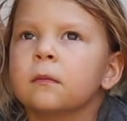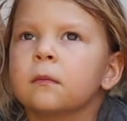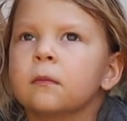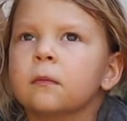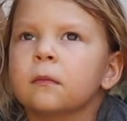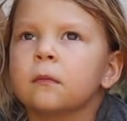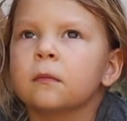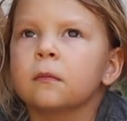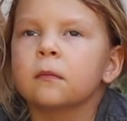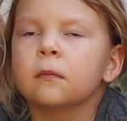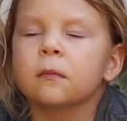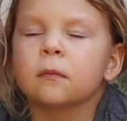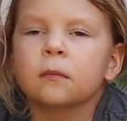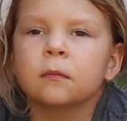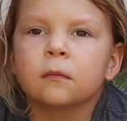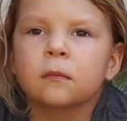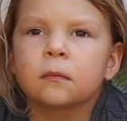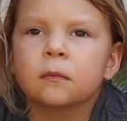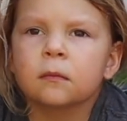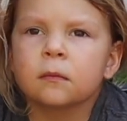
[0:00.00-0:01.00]

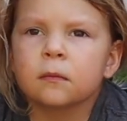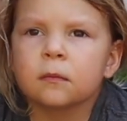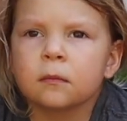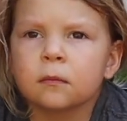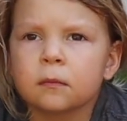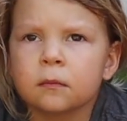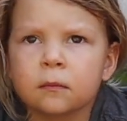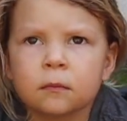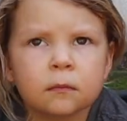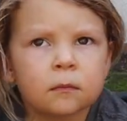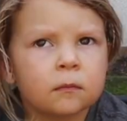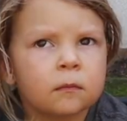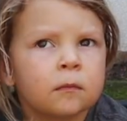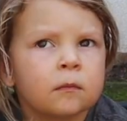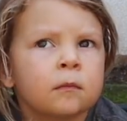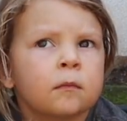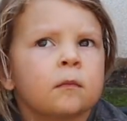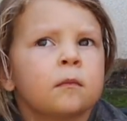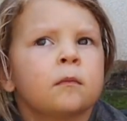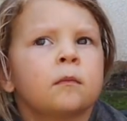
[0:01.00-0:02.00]

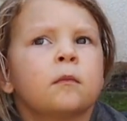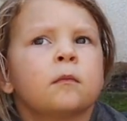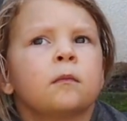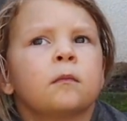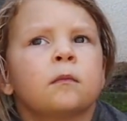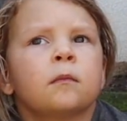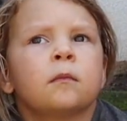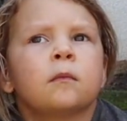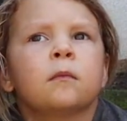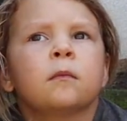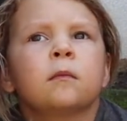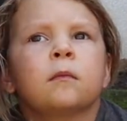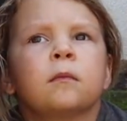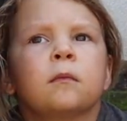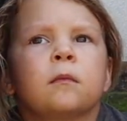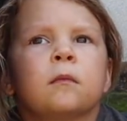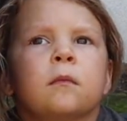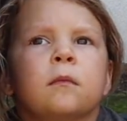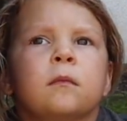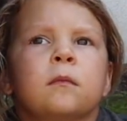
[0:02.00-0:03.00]

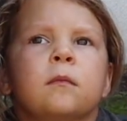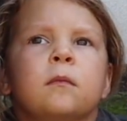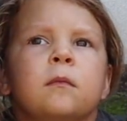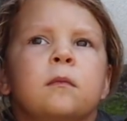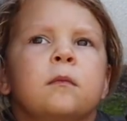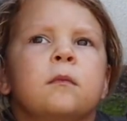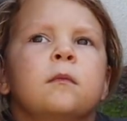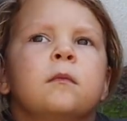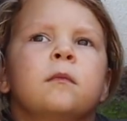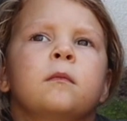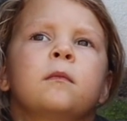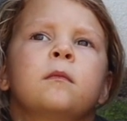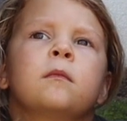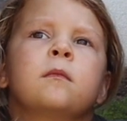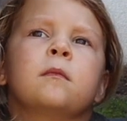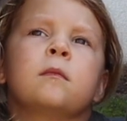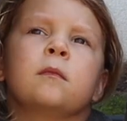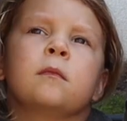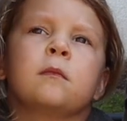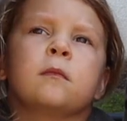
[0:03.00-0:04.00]

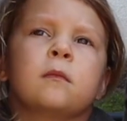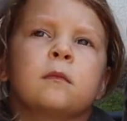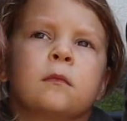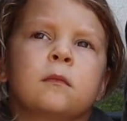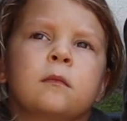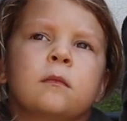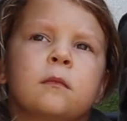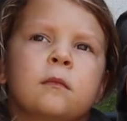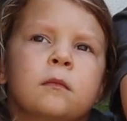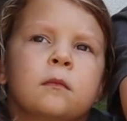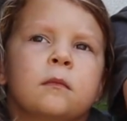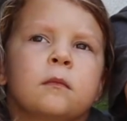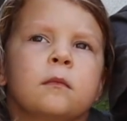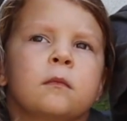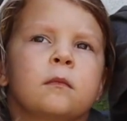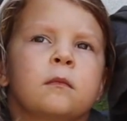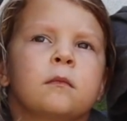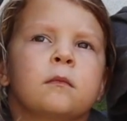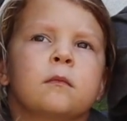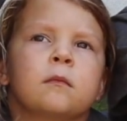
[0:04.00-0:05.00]
No words are spoken by the person on screen.